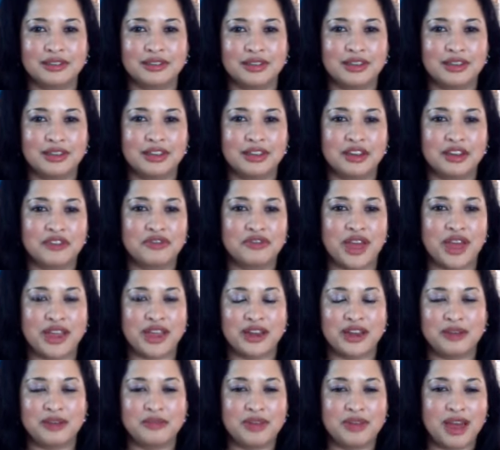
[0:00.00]
going to
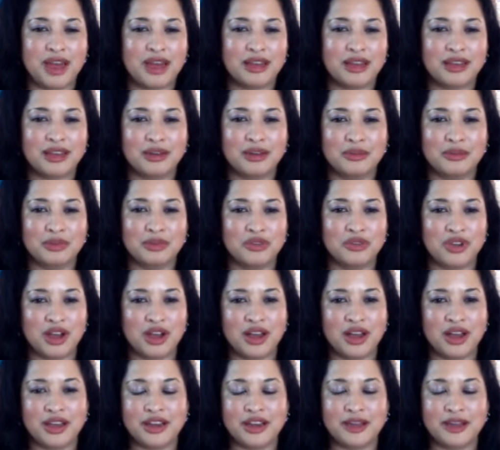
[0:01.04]
fight. I'm not going to move
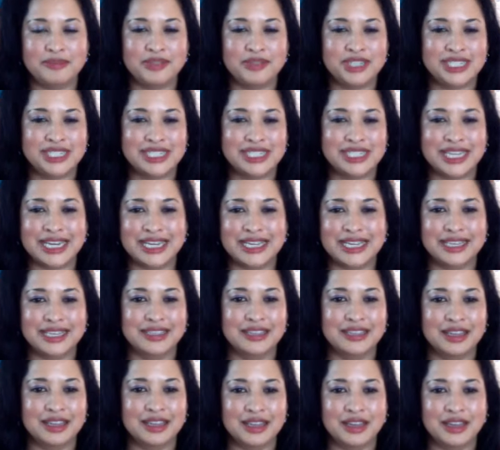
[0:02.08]
on. I'm just going to
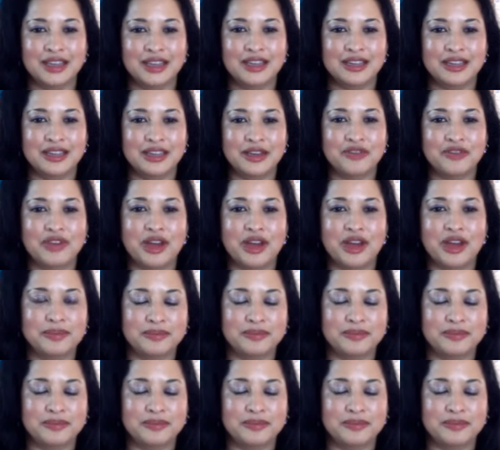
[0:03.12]
give up.